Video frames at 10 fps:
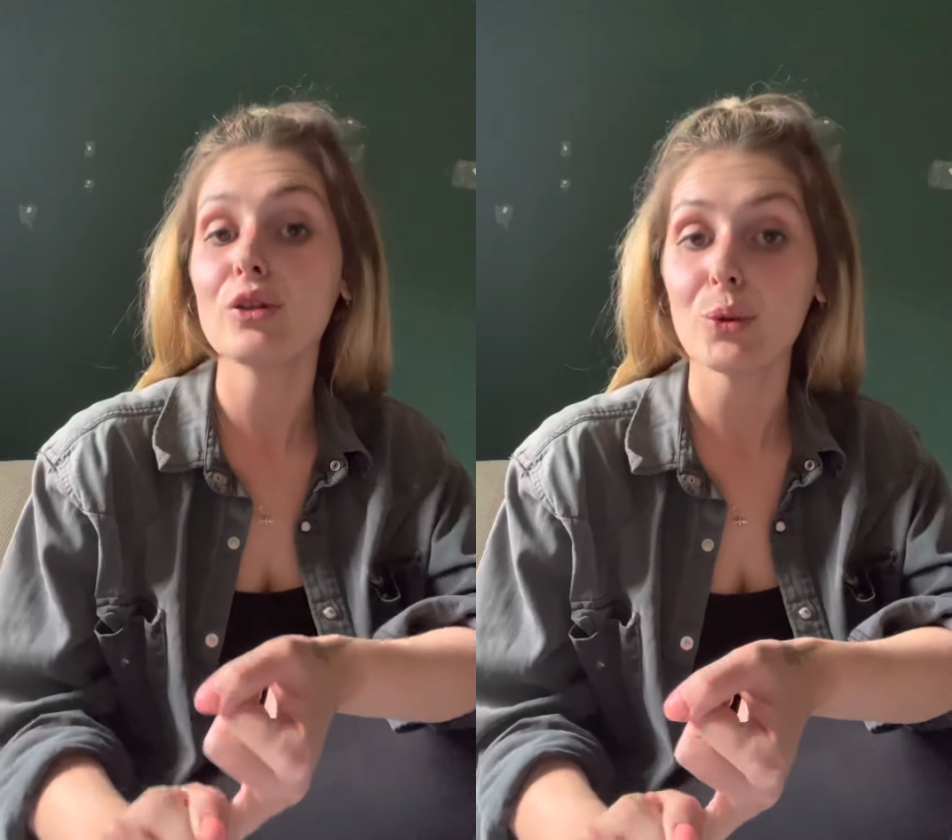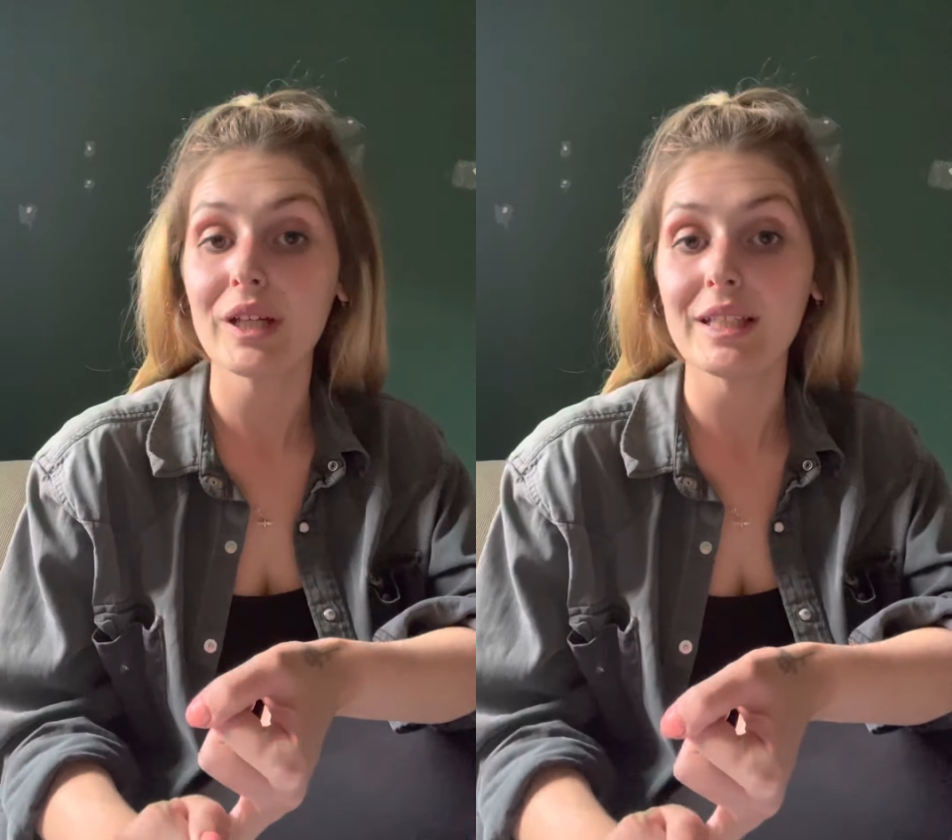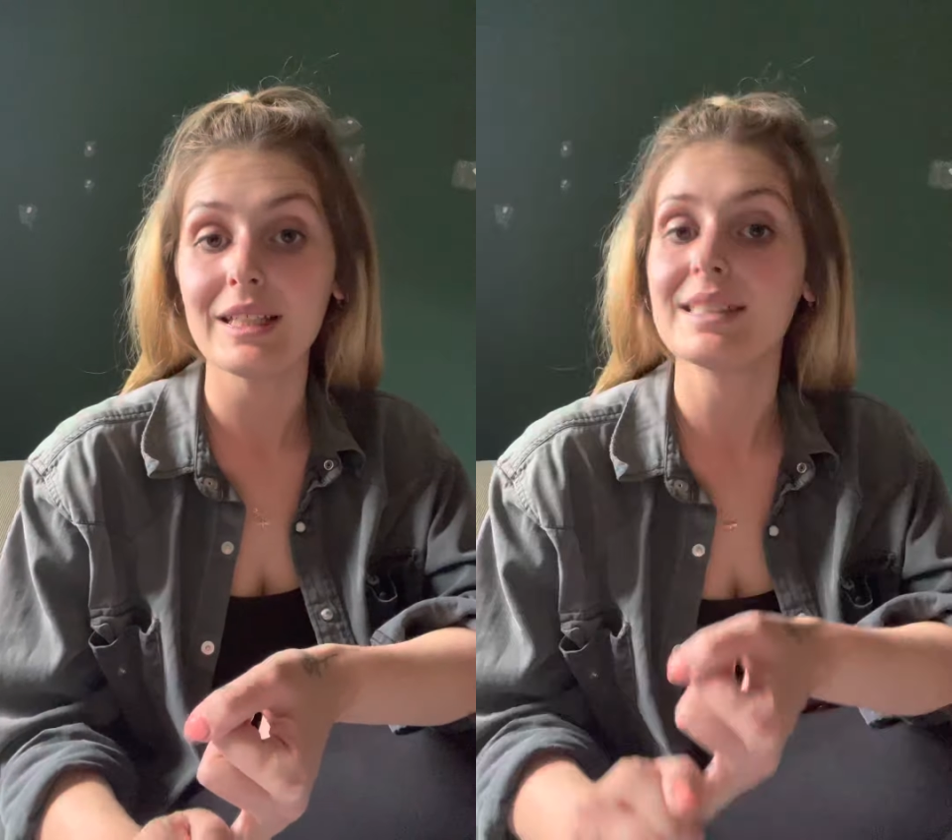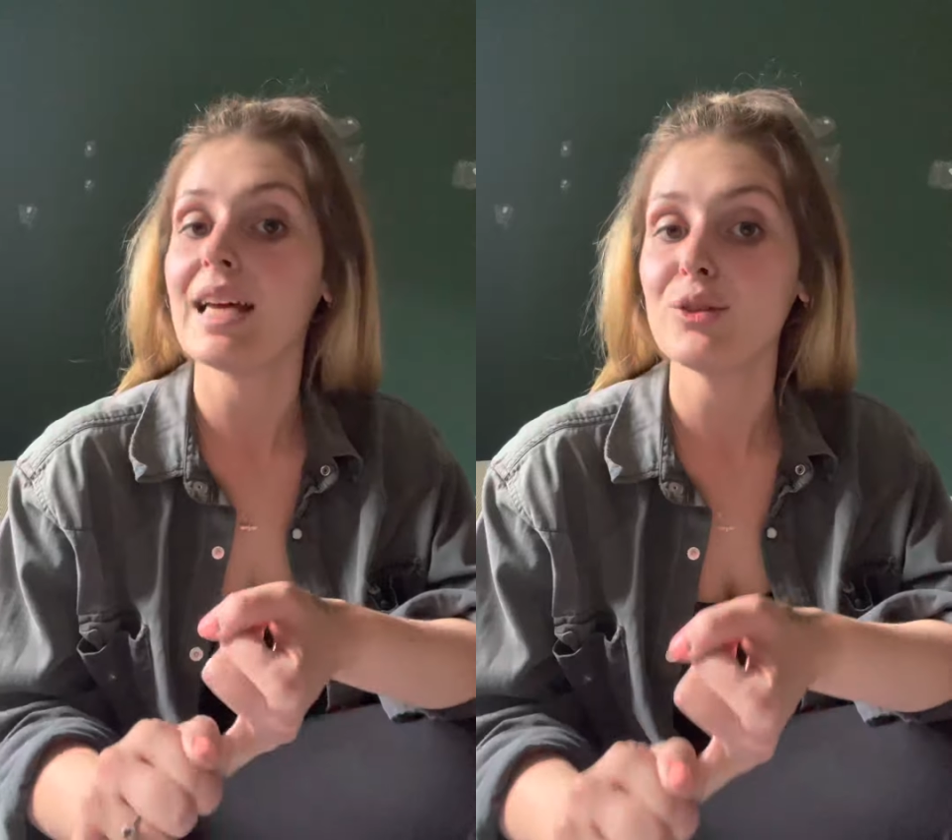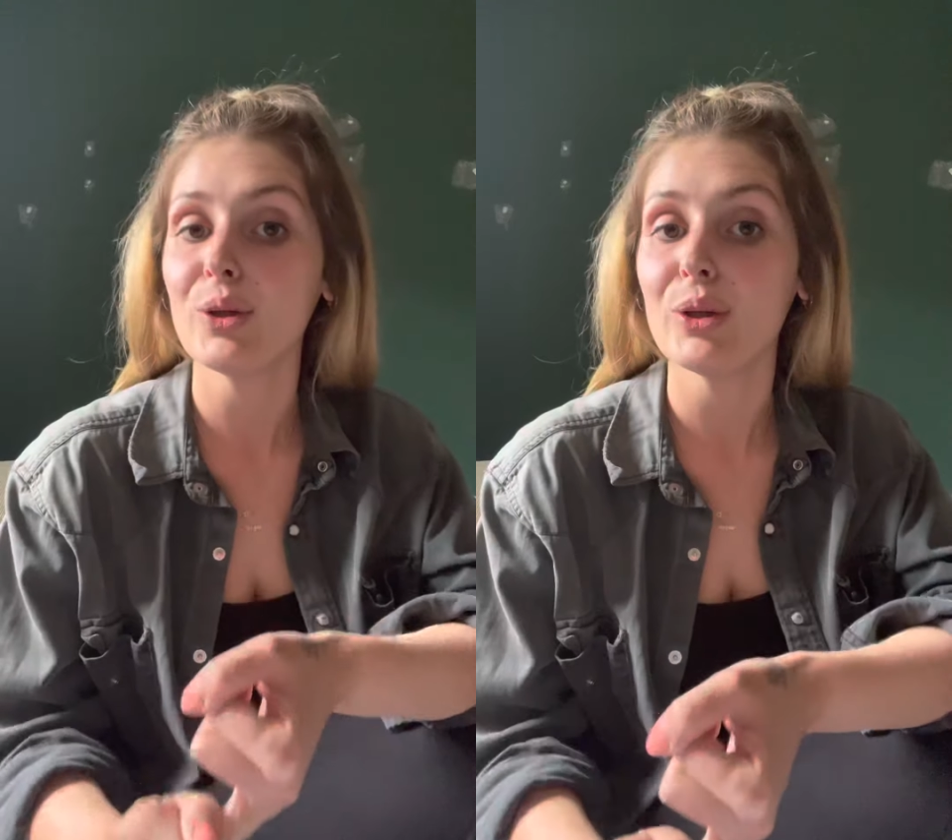your kiddies
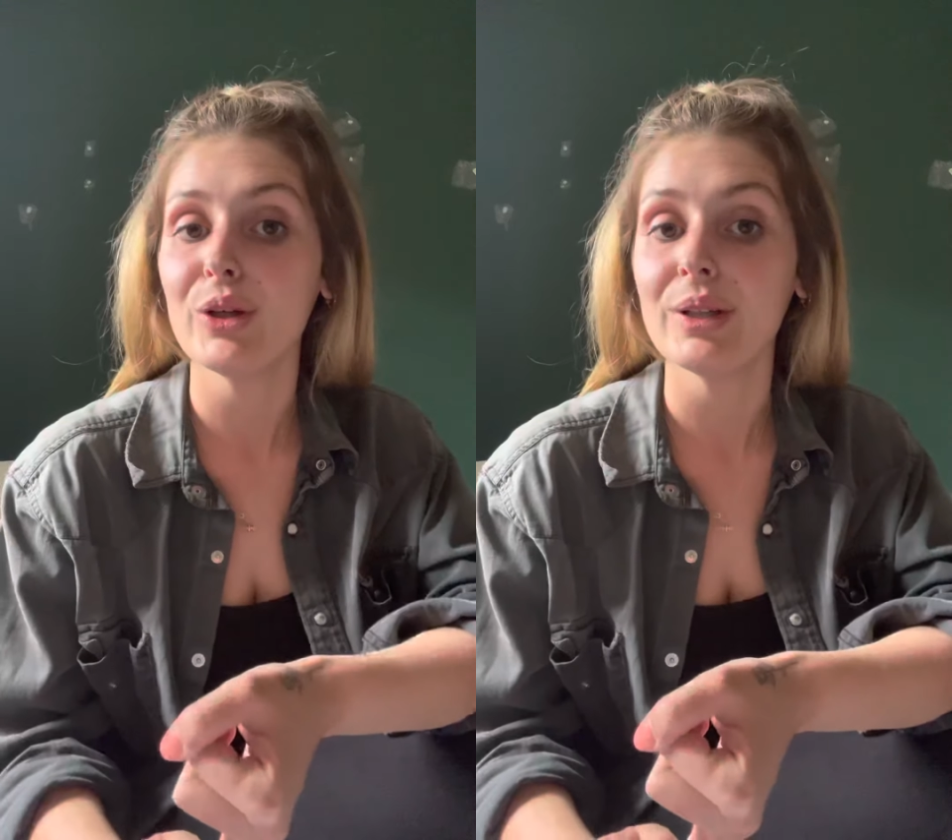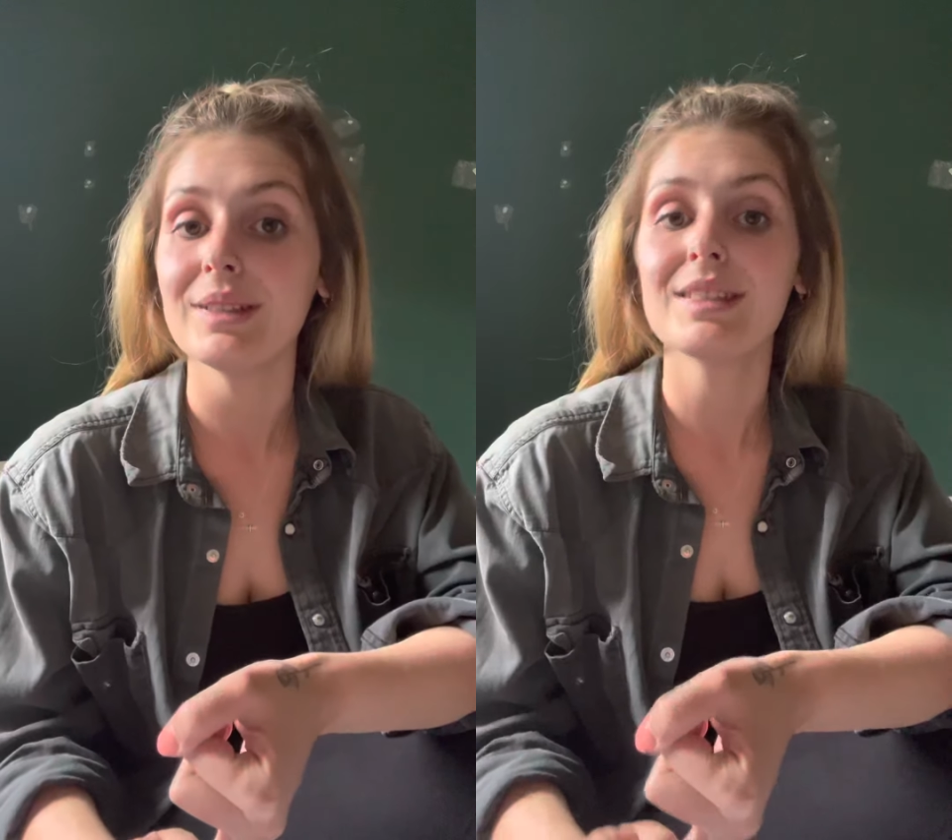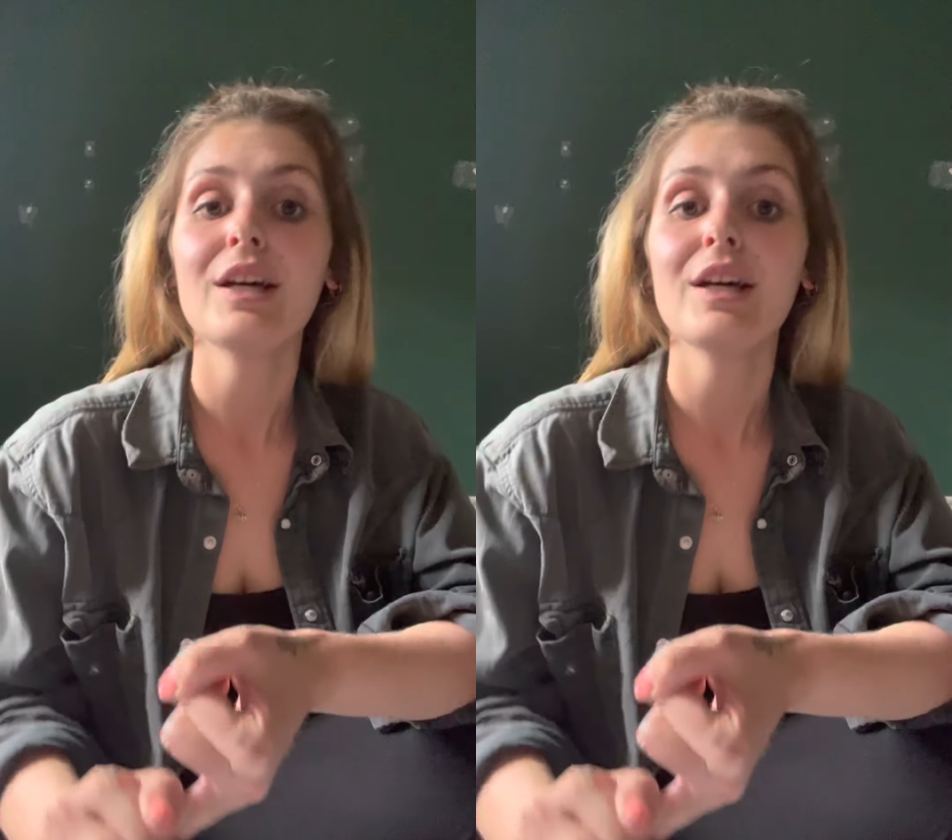and your learners